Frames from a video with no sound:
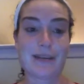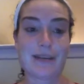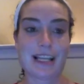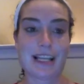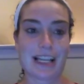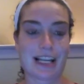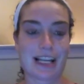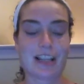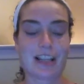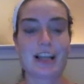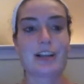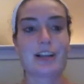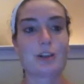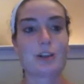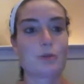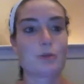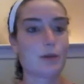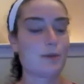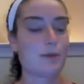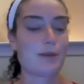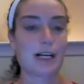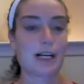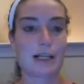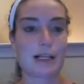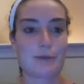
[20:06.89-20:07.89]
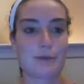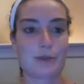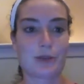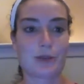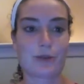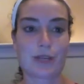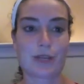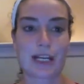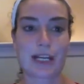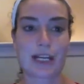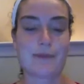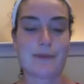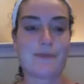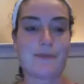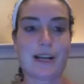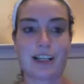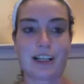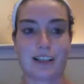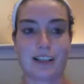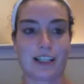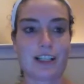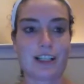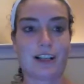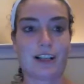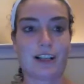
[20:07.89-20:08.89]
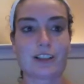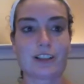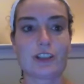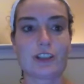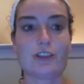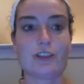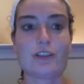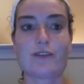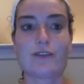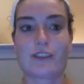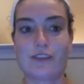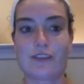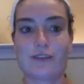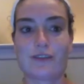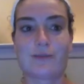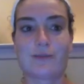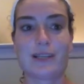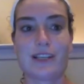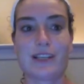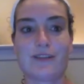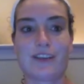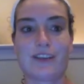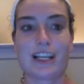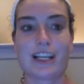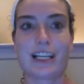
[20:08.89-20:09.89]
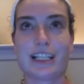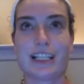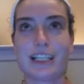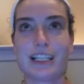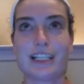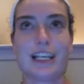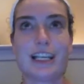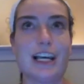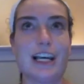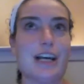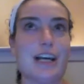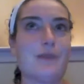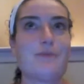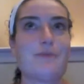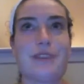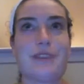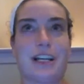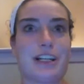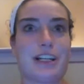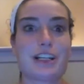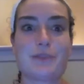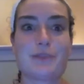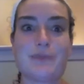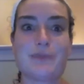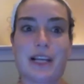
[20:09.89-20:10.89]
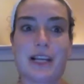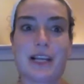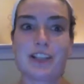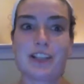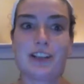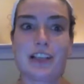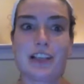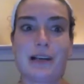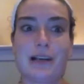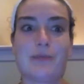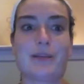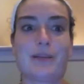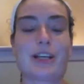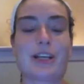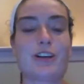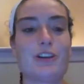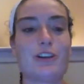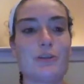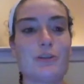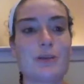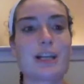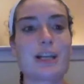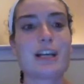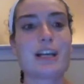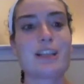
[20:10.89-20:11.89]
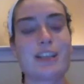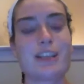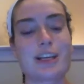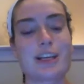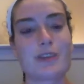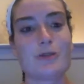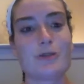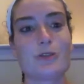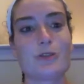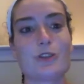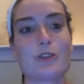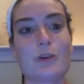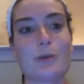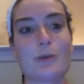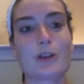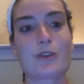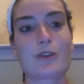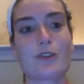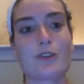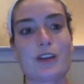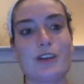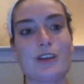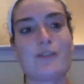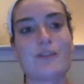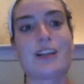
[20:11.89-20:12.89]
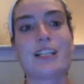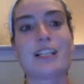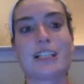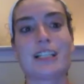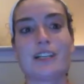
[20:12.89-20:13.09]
And like a lot of twin moms who like I barely talk to have given me advice, but I just message them. I'm like, oh my God, thank you so much for your advice.